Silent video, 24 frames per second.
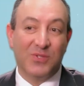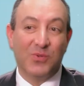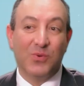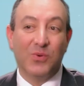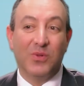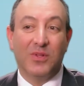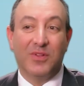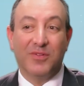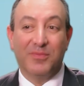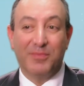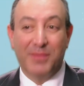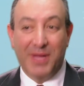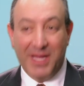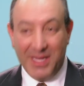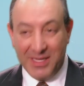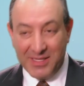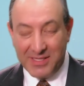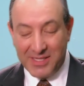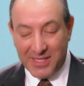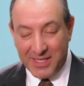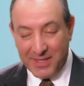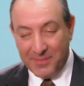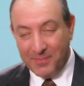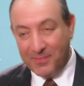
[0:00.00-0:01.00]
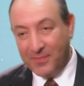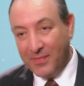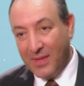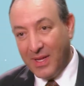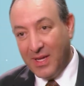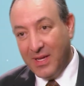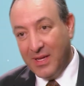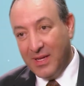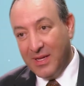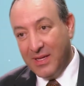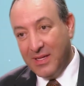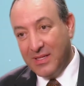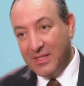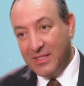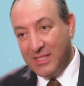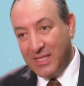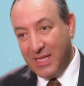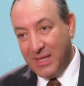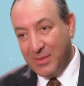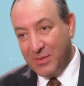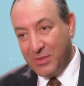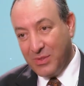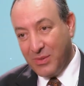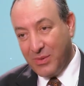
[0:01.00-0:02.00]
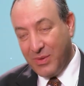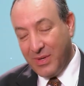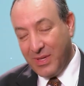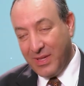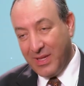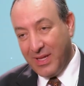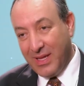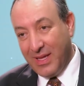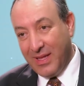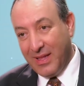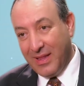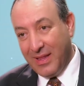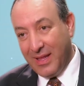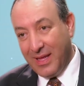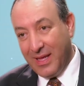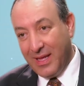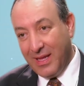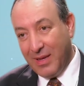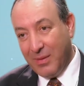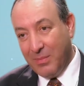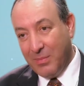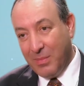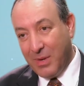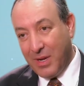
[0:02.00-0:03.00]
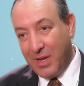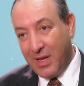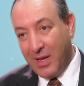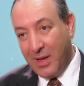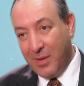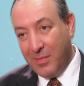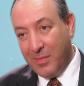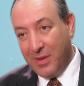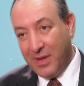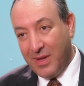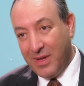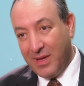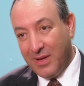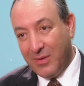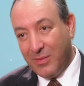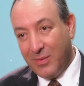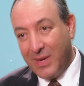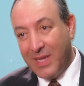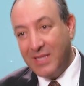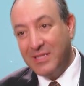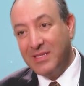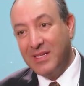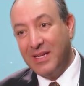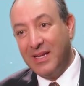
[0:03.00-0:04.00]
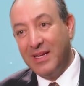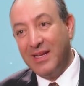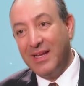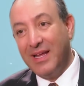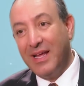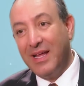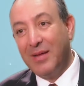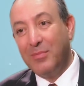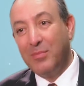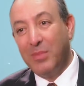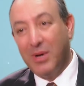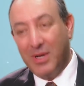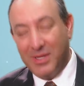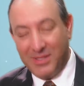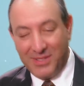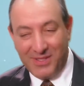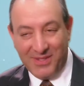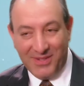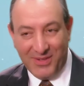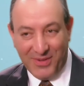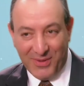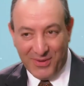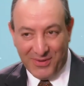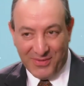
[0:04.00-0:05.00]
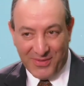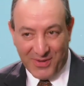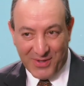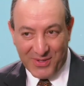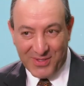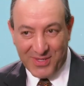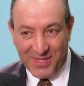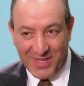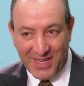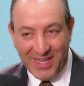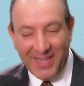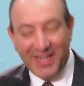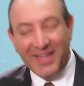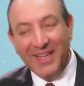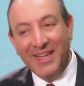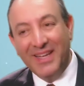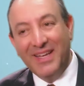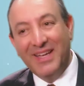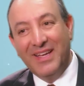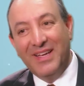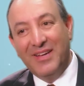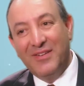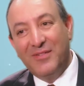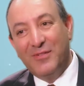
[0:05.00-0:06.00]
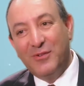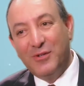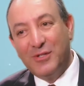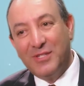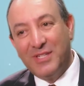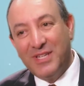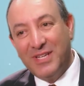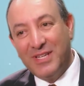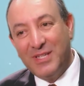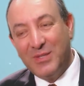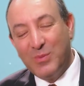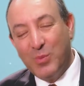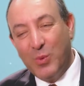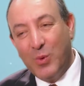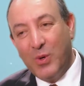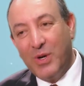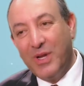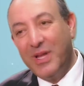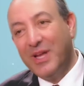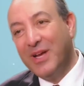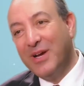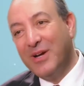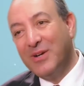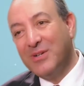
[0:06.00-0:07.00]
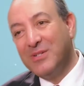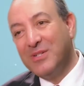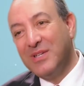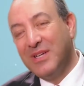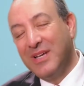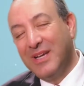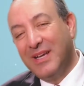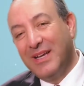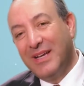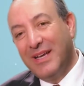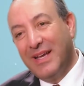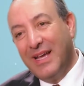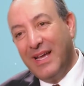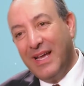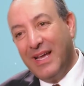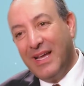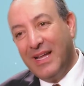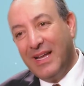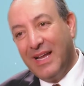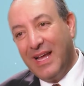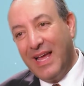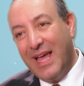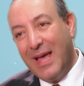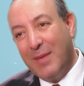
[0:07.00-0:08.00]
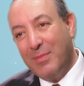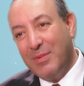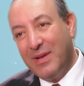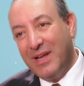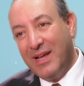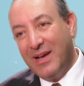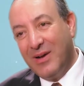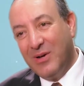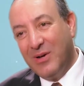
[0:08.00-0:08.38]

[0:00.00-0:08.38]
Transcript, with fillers: School of Medicine, subsequently then becoming a resident at Boston University for six more years. And I happen to